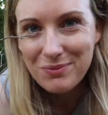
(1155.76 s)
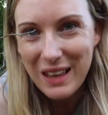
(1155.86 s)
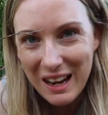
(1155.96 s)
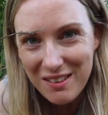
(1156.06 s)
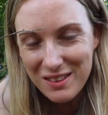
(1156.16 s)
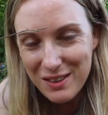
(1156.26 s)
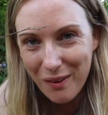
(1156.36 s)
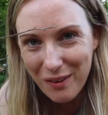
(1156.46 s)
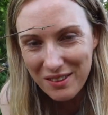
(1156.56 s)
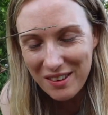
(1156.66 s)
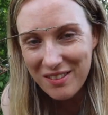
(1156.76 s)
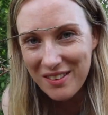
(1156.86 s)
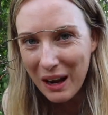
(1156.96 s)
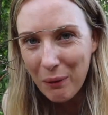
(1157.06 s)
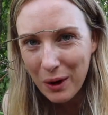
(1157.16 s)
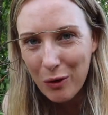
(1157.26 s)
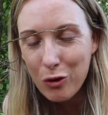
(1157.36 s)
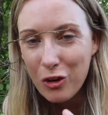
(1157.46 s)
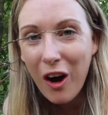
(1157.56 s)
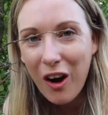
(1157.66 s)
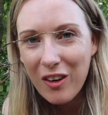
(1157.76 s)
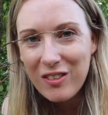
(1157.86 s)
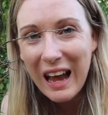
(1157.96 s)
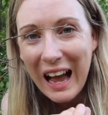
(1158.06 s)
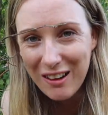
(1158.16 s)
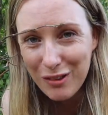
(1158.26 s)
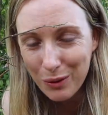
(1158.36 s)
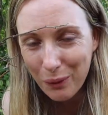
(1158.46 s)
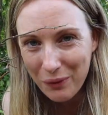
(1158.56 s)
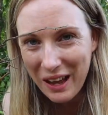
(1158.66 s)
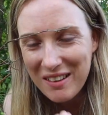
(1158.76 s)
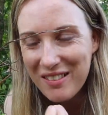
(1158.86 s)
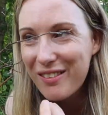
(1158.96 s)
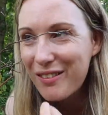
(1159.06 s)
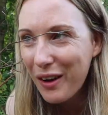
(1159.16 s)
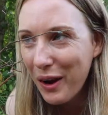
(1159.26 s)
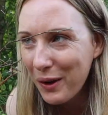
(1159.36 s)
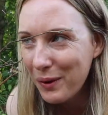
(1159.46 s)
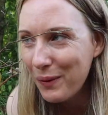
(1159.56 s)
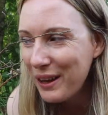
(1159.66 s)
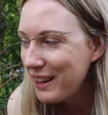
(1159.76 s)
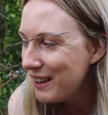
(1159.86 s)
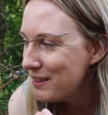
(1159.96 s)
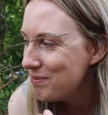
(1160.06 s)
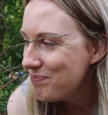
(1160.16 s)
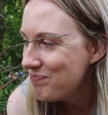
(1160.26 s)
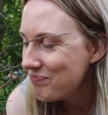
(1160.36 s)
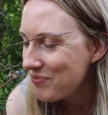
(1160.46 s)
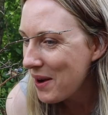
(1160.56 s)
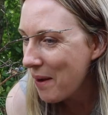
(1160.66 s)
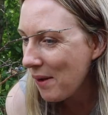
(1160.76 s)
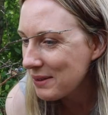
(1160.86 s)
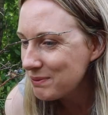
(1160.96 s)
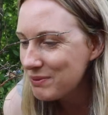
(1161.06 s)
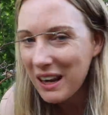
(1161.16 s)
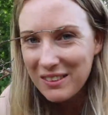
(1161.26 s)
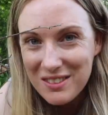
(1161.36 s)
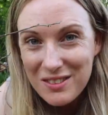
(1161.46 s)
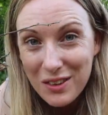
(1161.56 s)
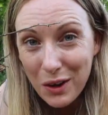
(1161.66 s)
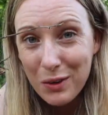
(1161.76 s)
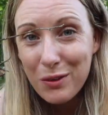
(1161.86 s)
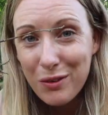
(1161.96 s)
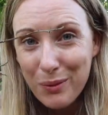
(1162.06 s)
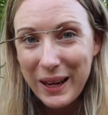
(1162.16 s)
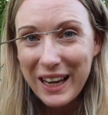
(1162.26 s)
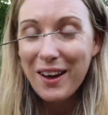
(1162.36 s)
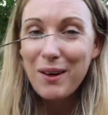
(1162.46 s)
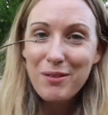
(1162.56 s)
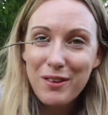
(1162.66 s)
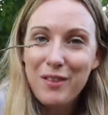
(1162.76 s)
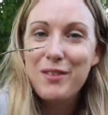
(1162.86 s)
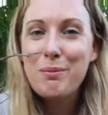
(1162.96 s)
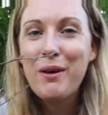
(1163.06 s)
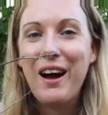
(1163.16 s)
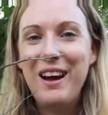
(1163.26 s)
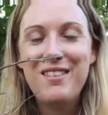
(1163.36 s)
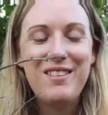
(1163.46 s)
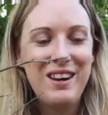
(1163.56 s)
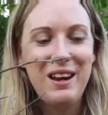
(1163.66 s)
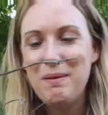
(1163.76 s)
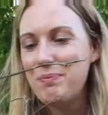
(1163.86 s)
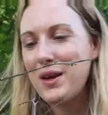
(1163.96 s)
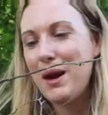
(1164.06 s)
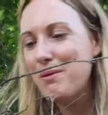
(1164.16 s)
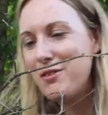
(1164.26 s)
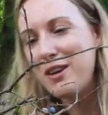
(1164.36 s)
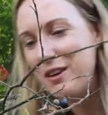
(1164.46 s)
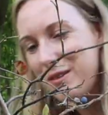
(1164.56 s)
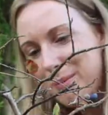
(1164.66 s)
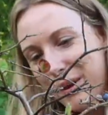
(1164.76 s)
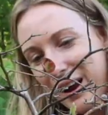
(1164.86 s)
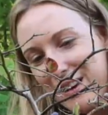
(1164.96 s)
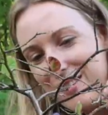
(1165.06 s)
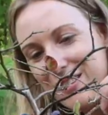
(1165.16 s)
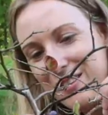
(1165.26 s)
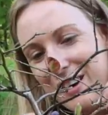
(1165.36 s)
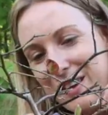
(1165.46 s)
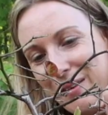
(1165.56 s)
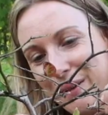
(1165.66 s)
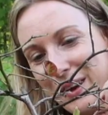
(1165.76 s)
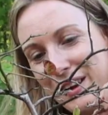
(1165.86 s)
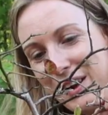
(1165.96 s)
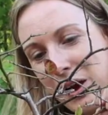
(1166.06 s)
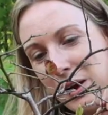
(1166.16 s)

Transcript: That is not sour or tart at all. That is so, that is so sweet. I'm so surprised. I'm so surprised. Let's try another one.